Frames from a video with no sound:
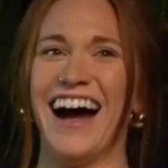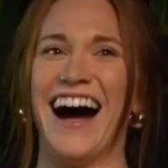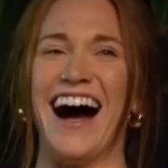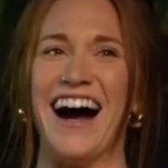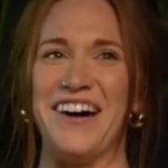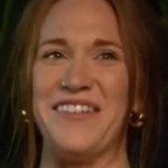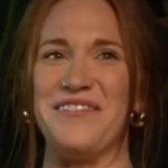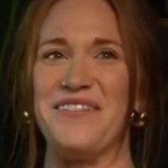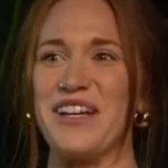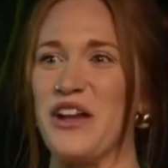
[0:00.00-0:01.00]

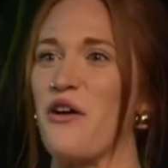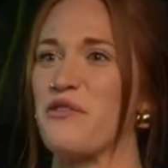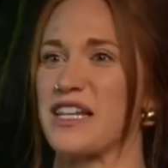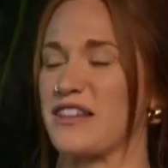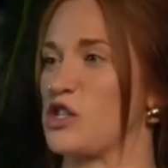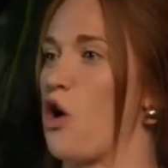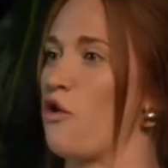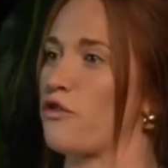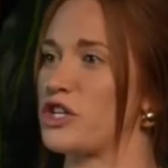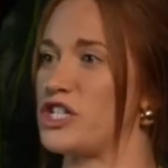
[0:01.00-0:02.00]
But you know, I was like this
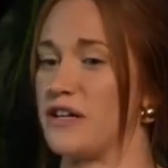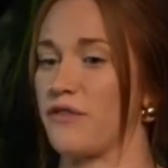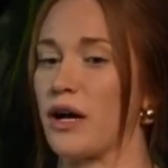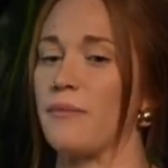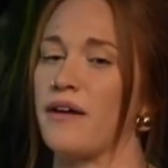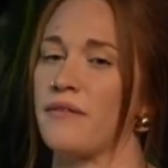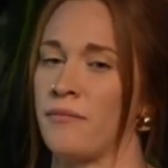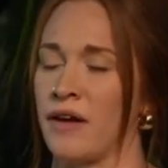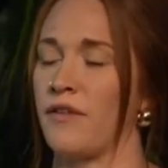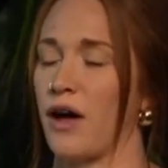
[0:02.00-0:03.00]
overachiever, and
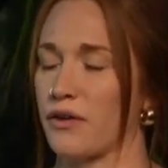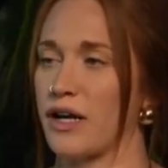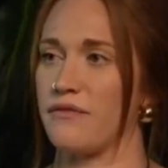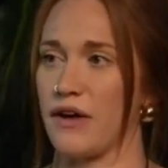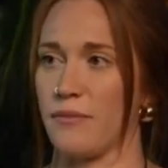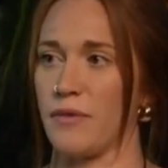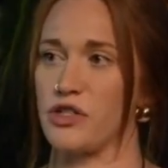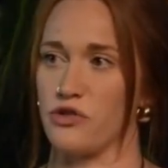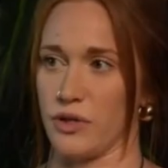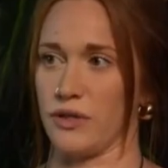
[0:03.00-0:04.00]
my father had very much
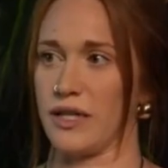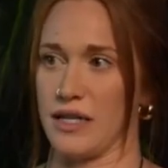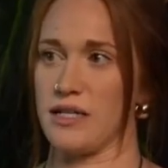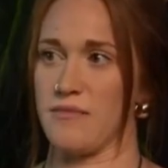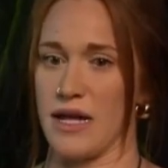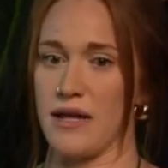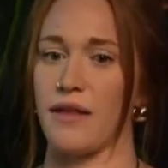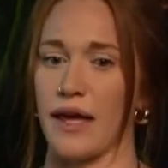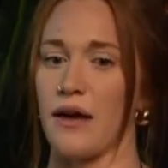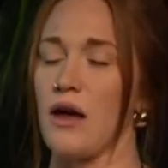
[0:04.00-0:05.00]
drilled into me,
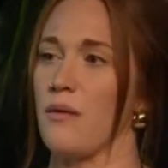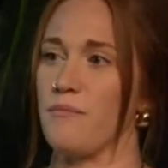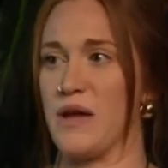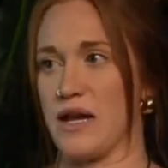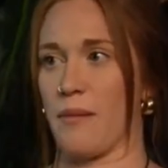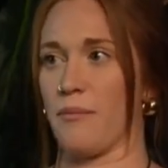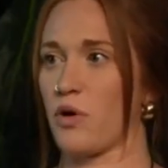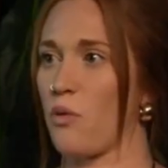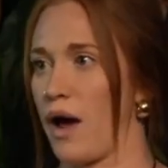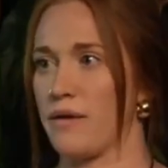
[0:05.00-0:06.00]
like, be number
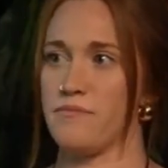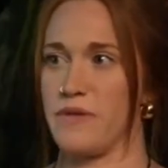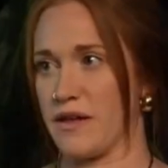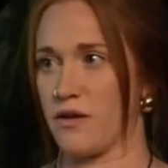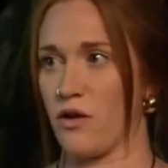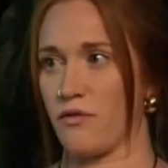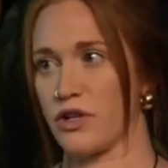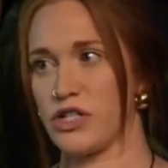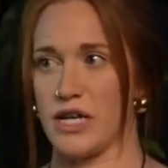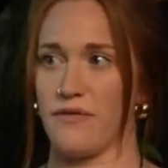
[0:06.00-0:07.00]
one, be an
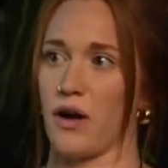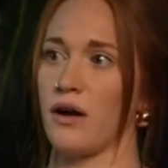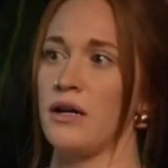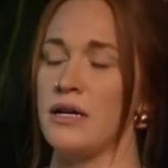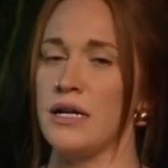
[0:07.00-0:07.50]
overachiever.